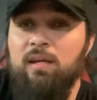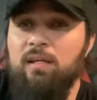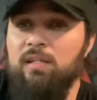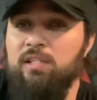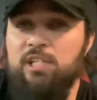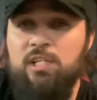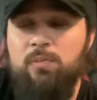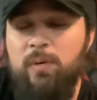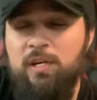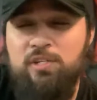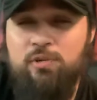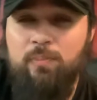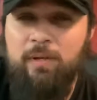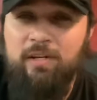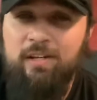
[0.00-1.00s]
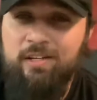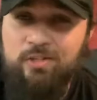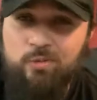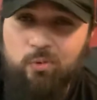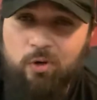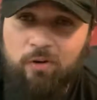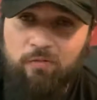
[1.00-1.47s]
Just because you've been in
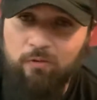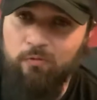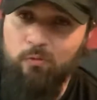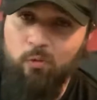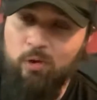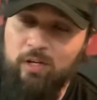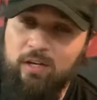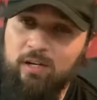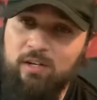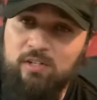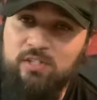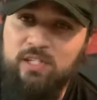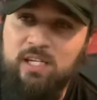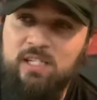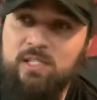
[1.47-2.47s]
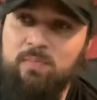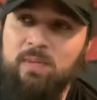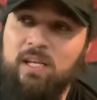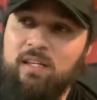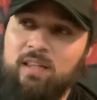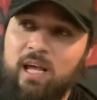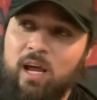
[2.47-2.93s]
this world for 40 years doesn't
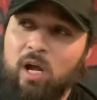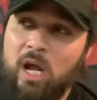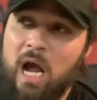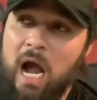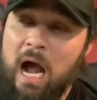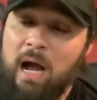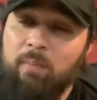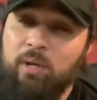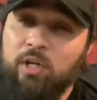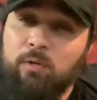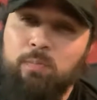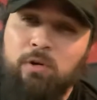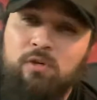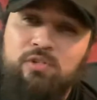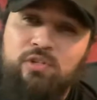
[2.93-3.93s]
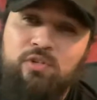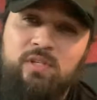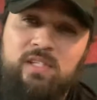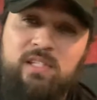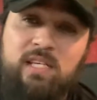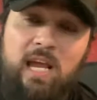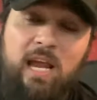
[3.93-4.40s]
mean that I'm gonna approach you
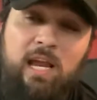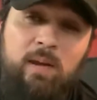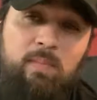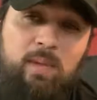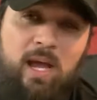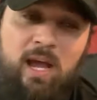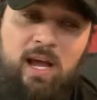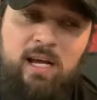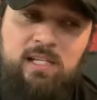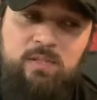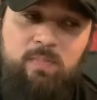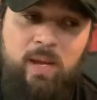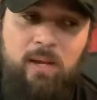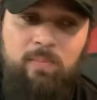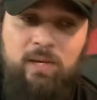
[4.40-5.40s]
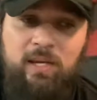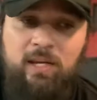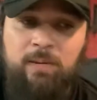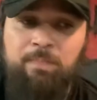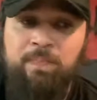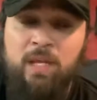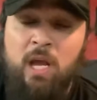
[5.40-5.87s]
the same as
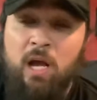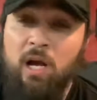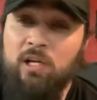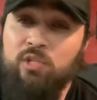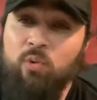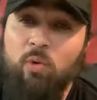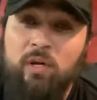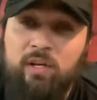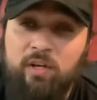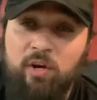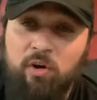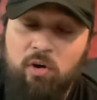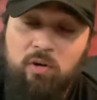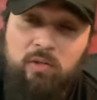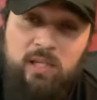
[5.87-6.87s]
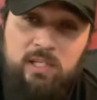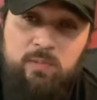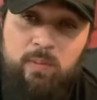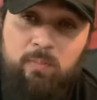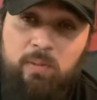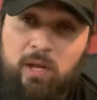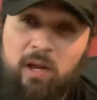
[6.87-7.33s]
maybe a 20-year-old that's
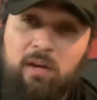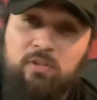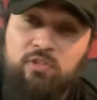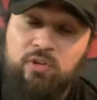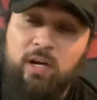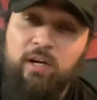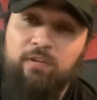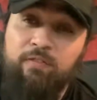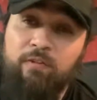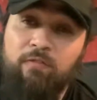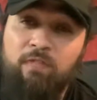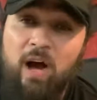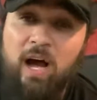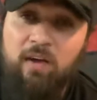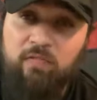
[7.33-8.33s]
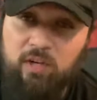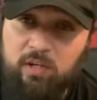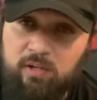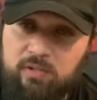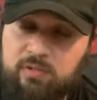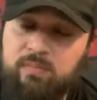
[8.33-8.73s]
been training for 5 years.